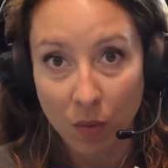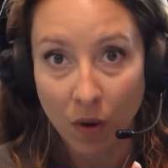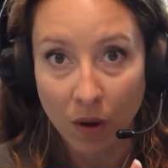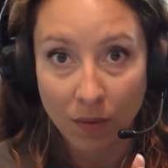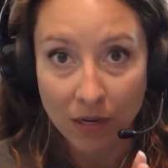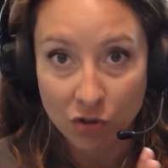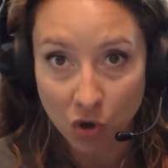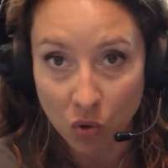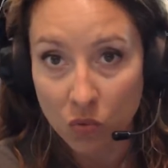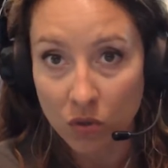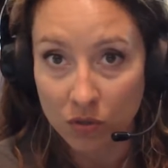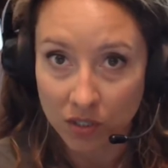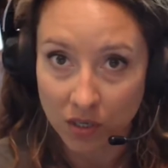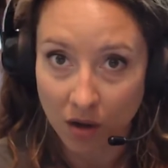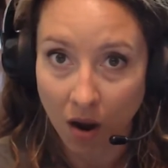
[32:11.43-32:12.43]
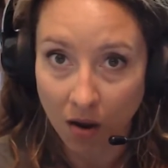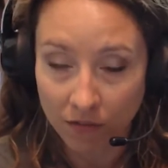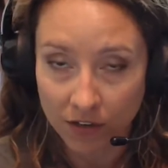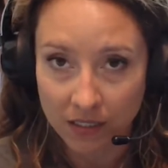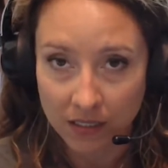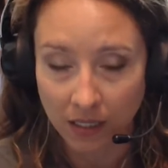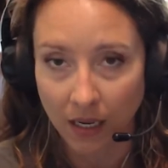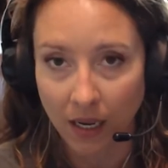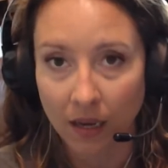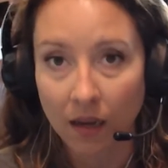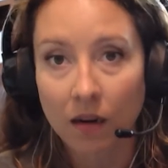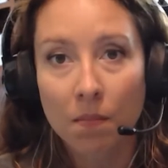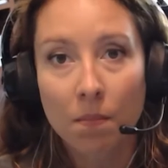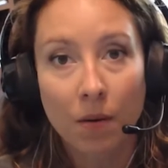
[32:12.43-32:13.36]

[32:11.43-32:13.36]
why we don't use an oven to can,